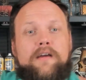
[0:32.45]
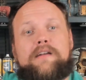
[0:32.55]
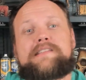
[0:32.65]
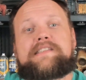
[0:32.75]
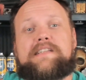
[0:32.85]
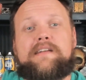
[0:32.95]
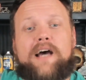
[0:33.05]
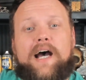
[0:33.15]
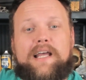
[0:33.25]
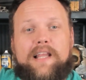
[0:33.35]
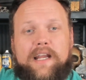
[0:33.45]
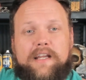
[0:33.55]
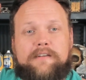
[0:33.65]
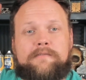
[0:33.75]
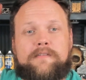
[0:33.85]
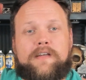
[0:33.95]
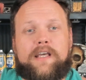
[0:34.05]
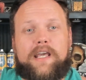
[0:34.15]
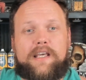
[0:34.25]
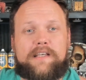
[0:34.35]
Now zenith highlighting
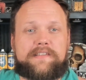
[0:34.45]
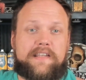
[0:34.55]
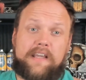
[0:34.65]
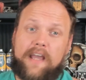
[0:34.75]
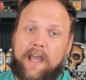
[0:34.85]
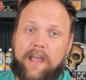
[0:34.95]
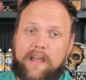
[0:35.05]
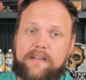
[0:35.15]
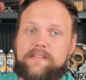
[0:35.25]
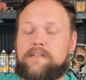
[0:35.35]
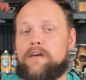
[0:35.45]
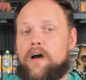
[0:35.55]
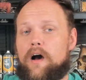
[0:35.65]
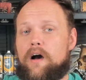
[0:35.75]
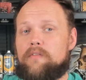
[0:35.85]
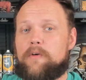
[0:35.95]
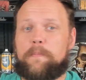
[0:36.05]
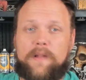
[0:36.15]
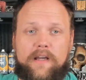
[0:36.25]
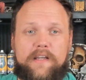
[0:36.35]
is the act of
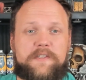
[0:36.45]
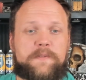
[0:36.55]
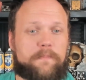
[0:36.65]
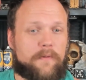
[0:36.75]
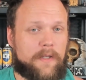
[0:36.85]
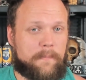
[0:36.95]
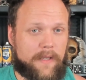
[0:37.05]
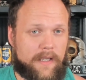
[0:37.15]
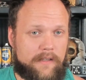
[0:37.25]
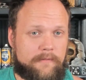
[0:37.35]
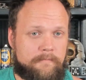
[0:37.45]
applying spray paint,